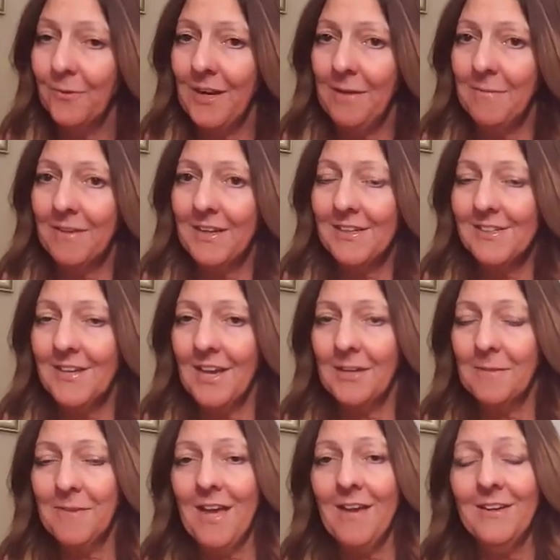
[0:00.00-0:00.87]
one I'm going to
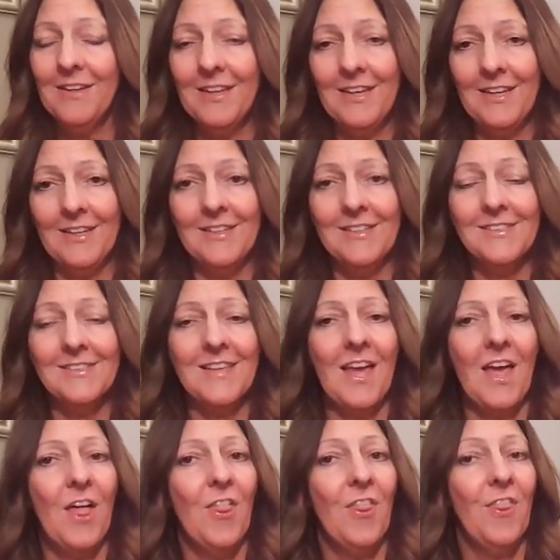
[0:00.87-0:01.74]
talk about is
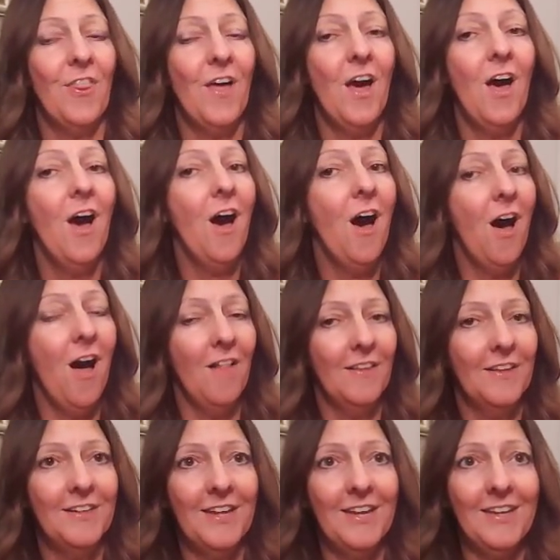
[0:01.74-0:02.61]
the
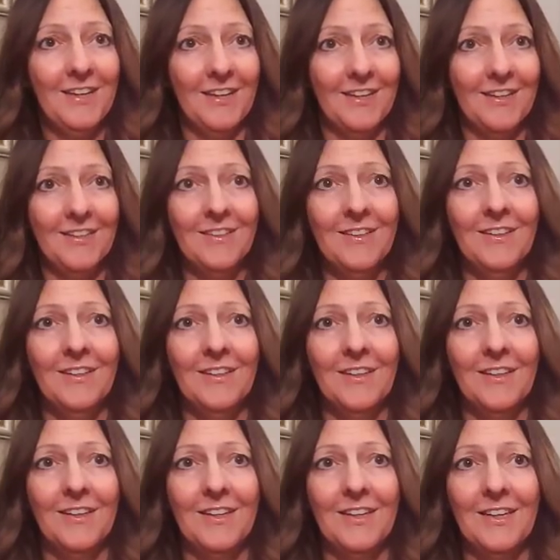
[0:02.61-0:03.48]
Holiday Inn
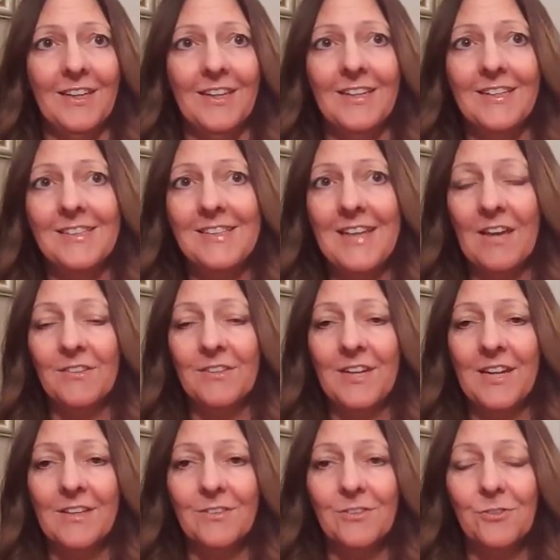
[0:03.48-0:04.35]

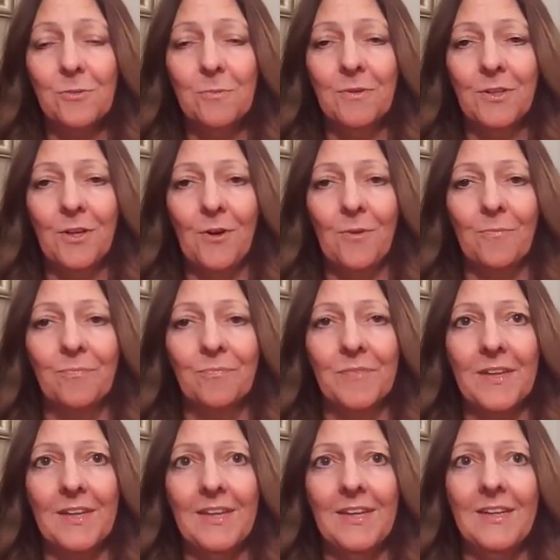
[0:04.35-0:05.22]
downtown Superdome.
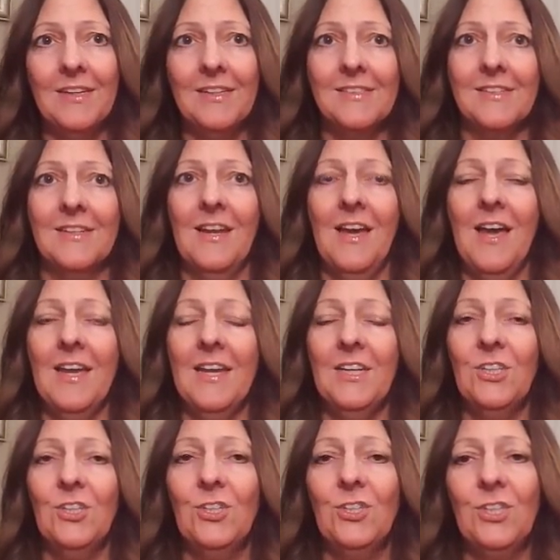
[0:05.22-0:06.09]
It is an
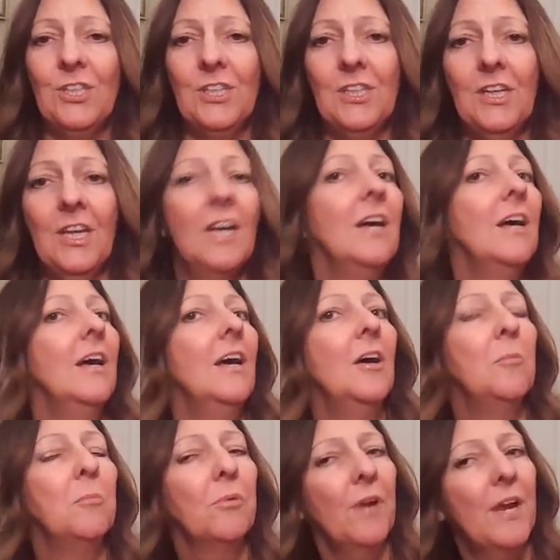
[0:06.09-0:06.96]
IHG
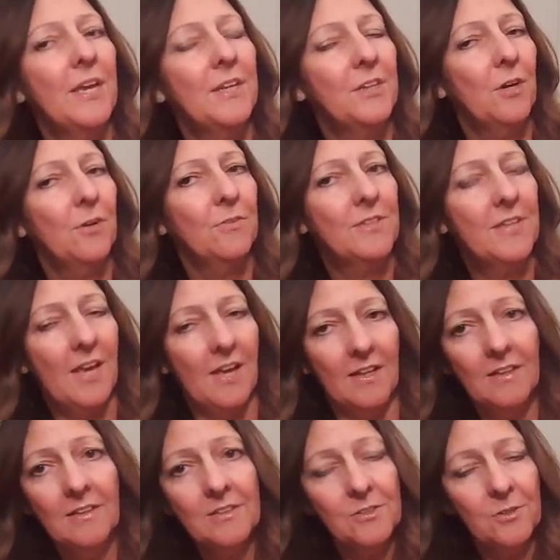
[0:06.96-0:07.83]
brand
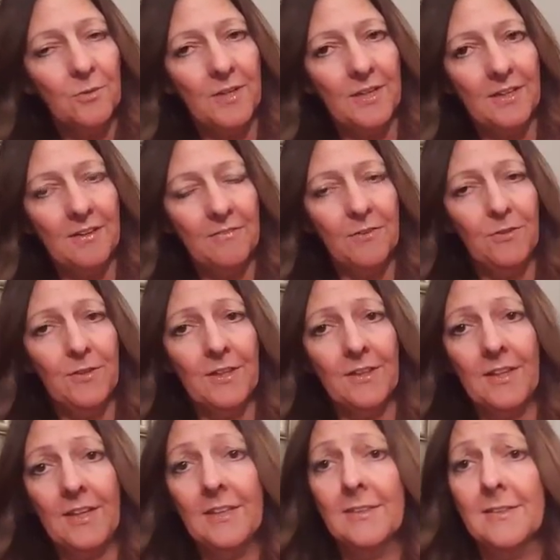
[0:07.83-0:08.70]
hotel, so any of you
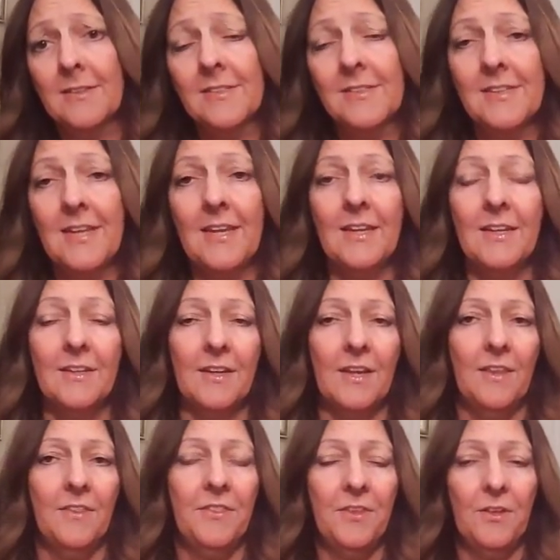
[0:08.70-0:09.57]
that like to stay at
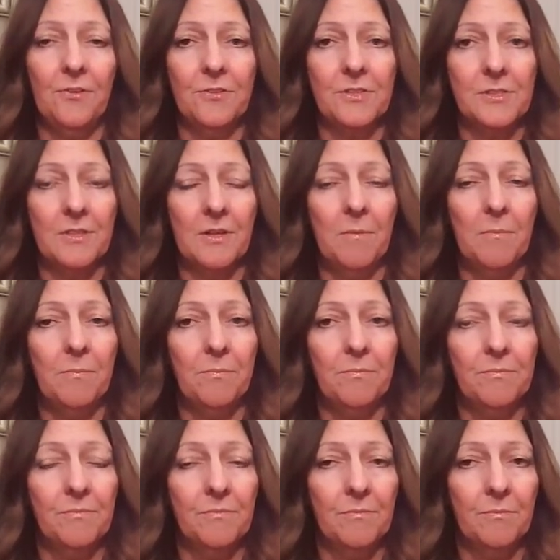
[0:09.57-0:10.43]
those
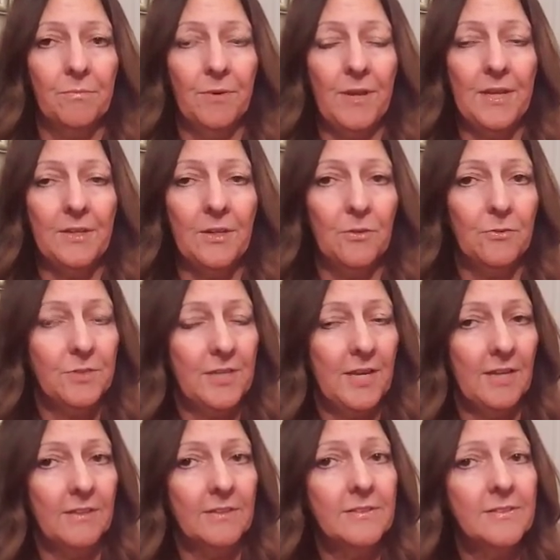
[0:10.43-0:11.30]
brand
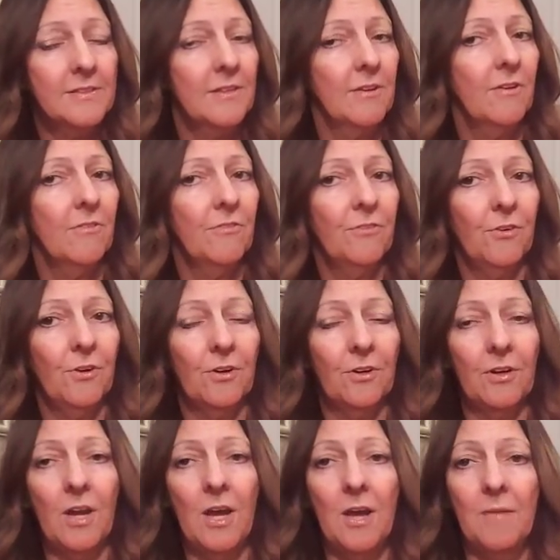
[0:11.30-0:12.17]
hotels
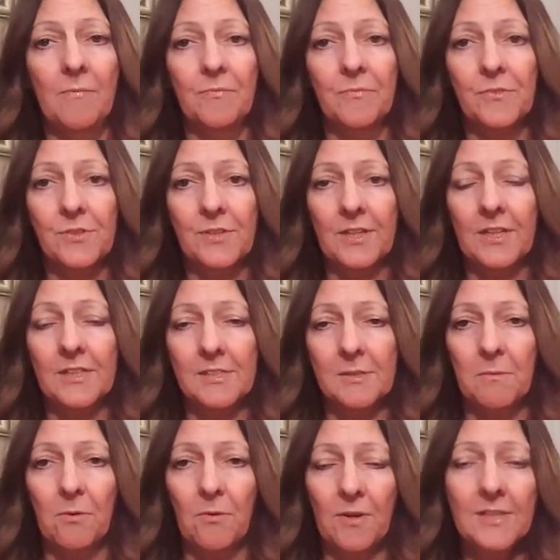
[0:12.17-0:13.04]
to get
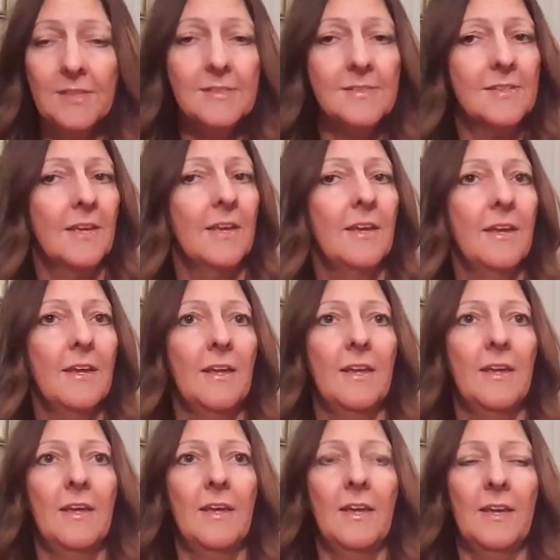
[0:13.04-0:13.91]
some points,
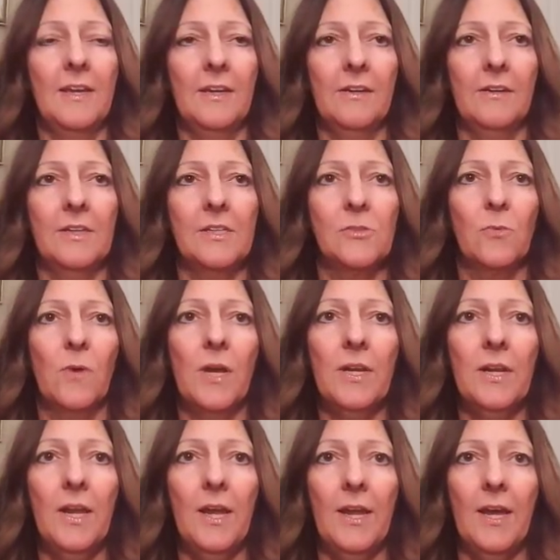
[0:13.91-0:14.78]
here is one.